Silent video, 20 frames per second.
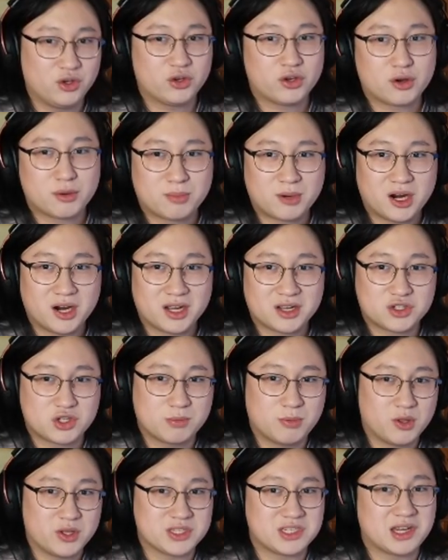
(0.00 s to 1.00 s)
Yu-Gi-Oh product, you
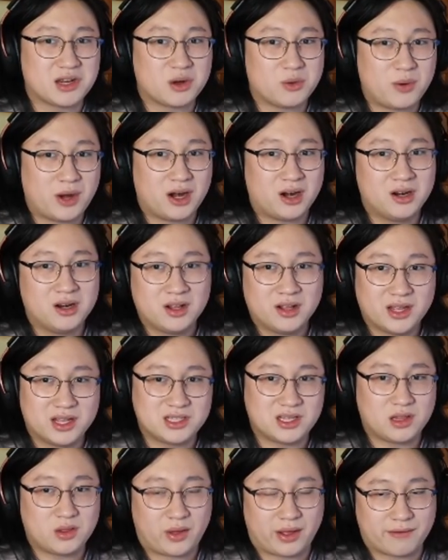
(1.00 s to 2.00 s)
pull a secret rare,
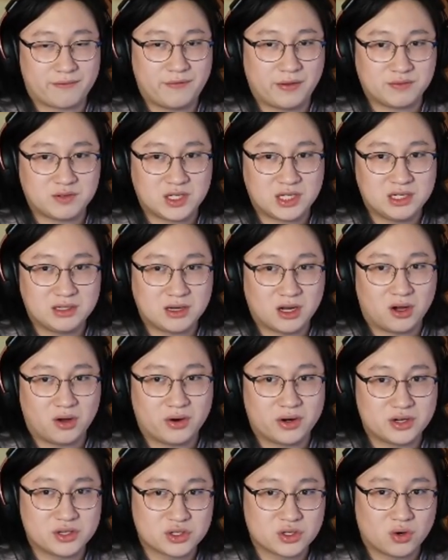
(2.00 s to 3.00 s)
it's either like fifteen
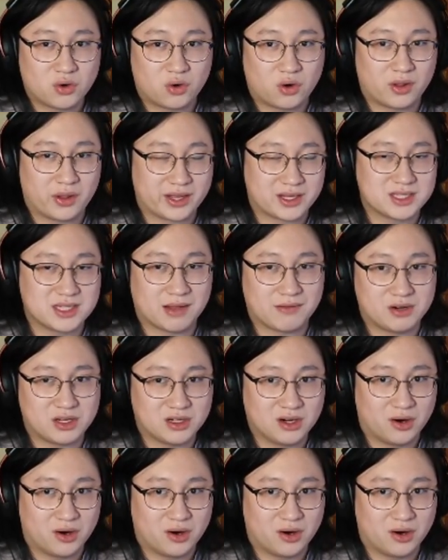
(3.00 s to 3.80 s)
dollars or like seventy